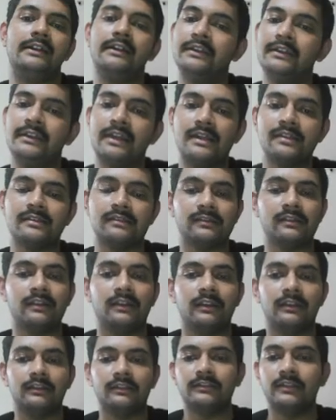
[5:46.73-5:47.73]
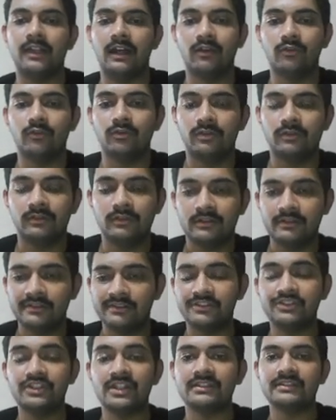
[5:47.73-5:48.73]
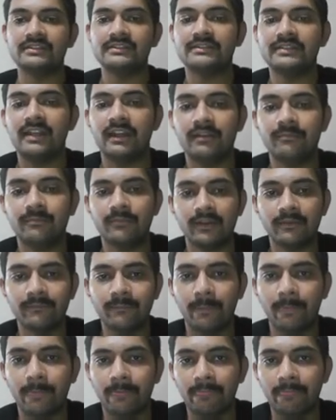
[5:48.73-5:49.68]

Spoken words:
Yes. Now, just tell me,